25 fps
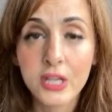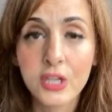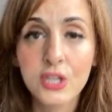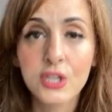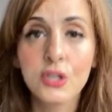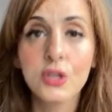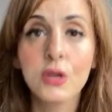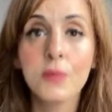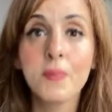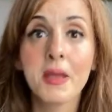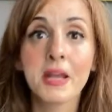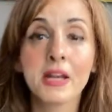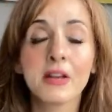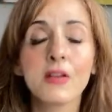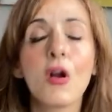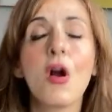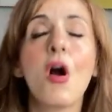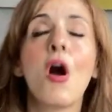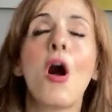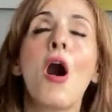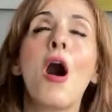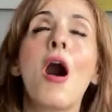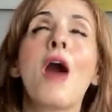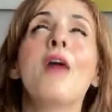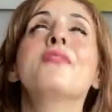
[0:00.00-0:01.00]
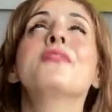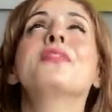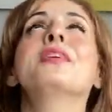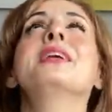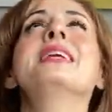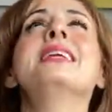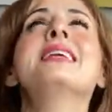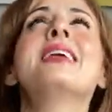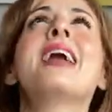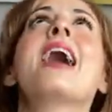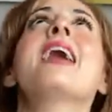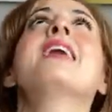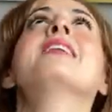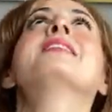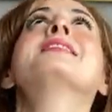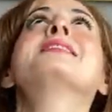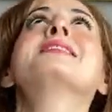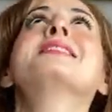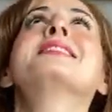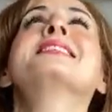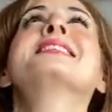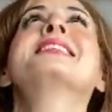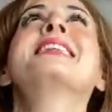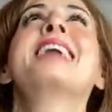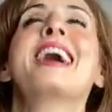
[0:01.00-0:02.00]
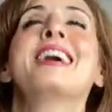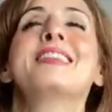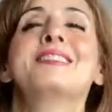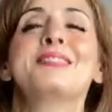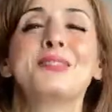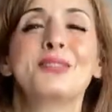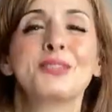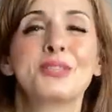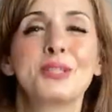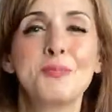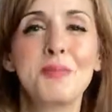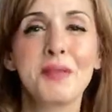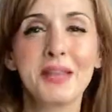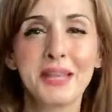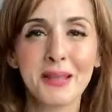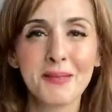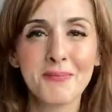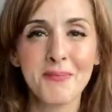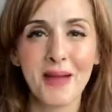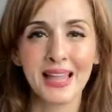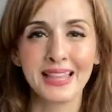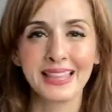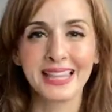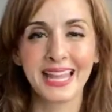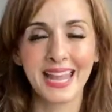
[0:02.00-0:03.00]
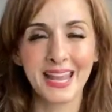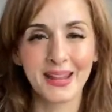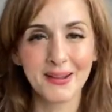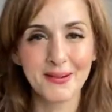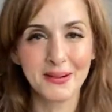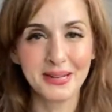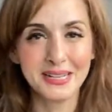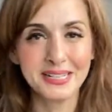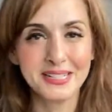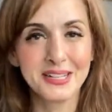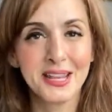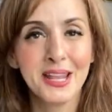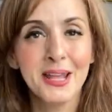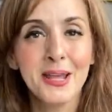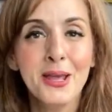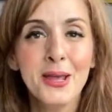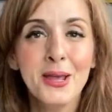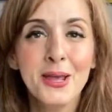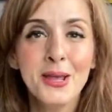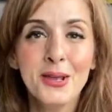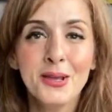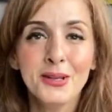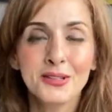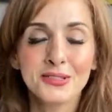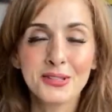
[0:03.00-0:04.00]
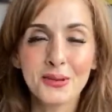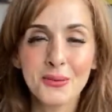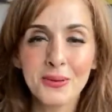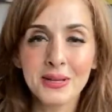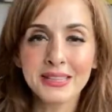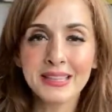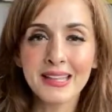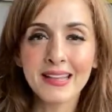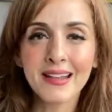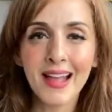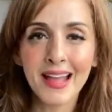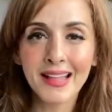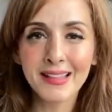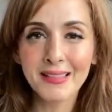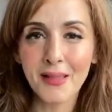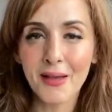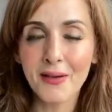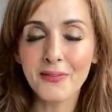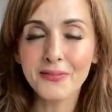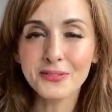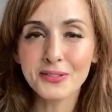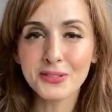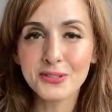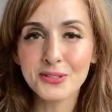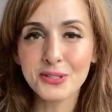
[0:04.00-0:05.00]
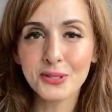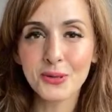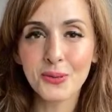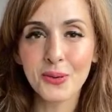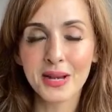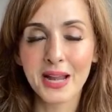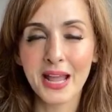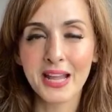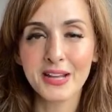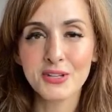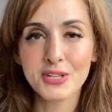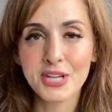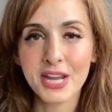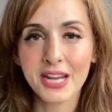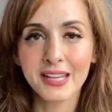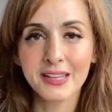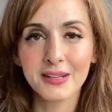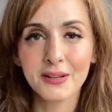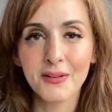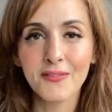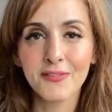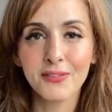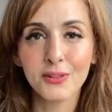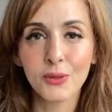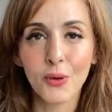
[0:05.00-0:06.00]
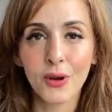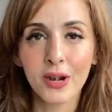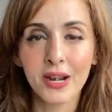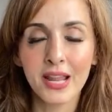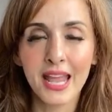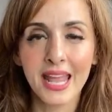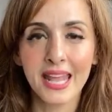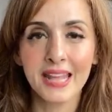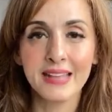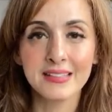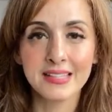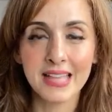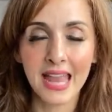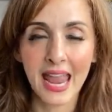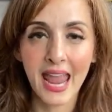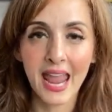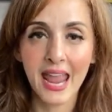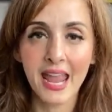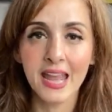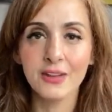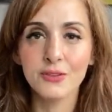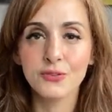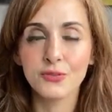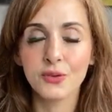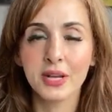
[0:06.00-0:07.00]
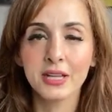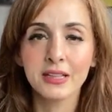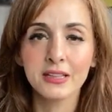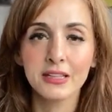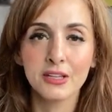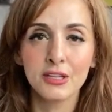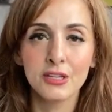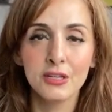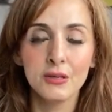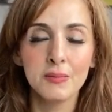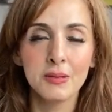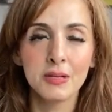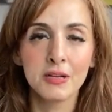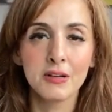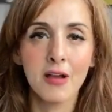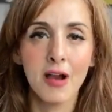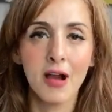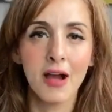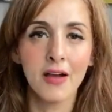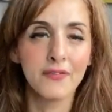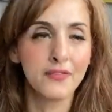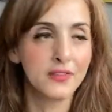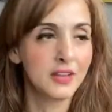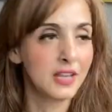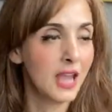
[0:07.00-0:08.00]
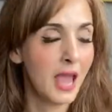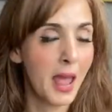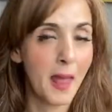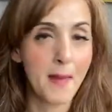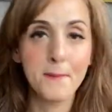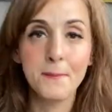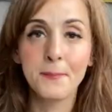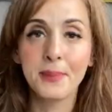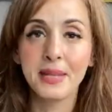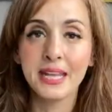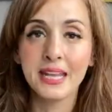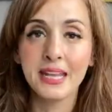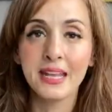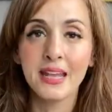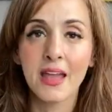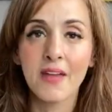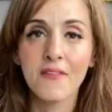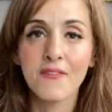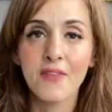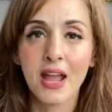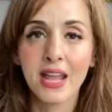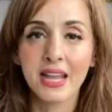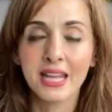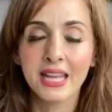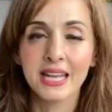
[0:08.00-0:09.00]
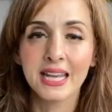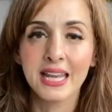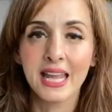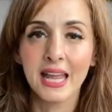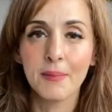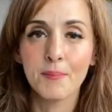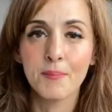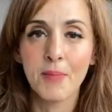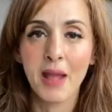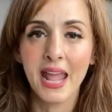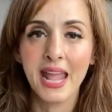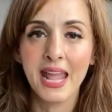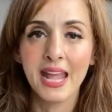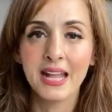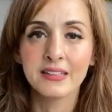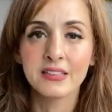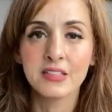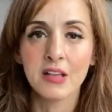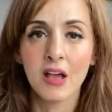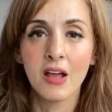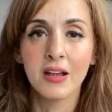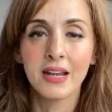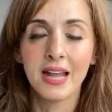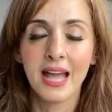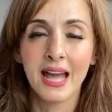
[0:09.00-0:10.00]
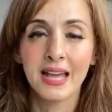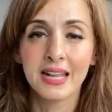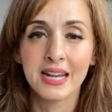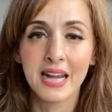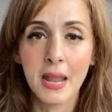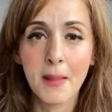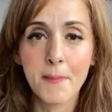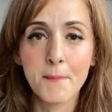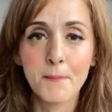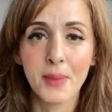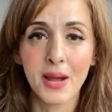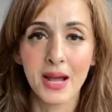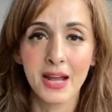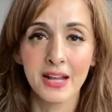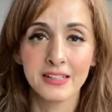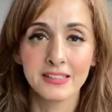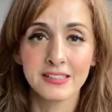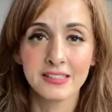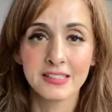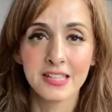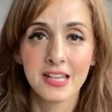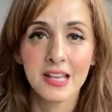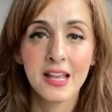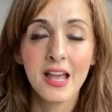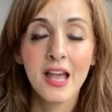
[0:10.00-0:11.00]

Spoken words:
Cuban coffee. Yes, yes, you're speaking my language. So one thing I love to do when I check into Florida is A, drink the Cuban coffee, and B, if I could get my hands on arepas,